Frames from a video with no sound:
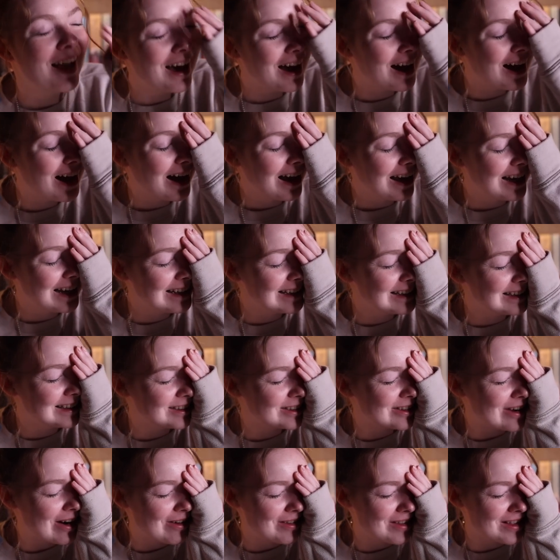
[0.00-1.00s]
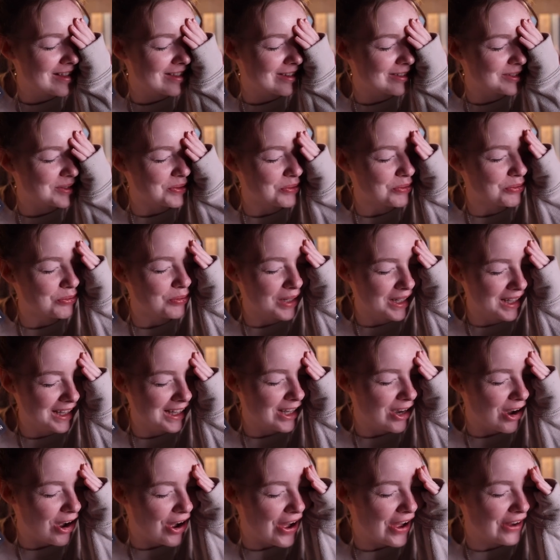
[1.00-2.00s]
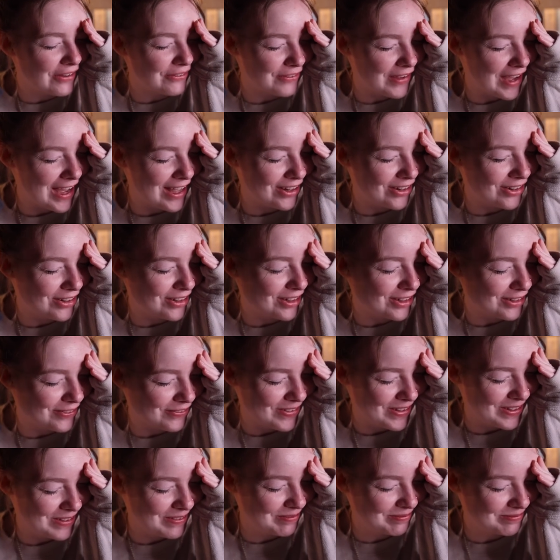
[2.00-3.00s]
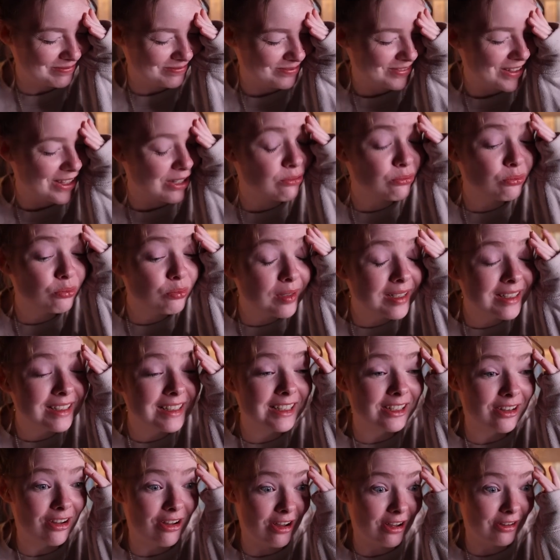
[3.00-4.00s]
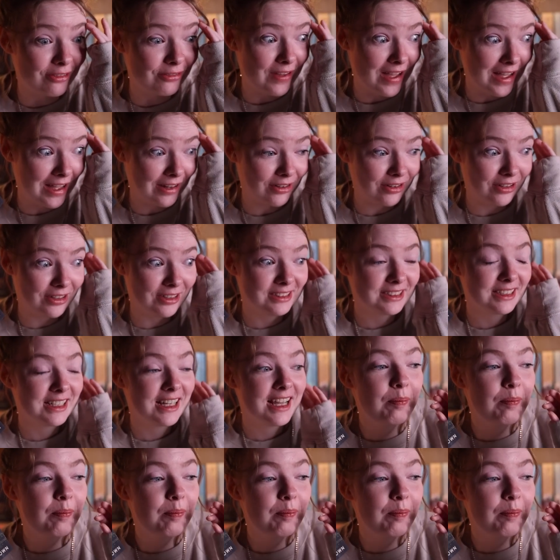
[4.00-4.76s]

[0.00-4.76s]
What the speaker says: I know that there's a really hot fan art of him. Like, really hot fan art.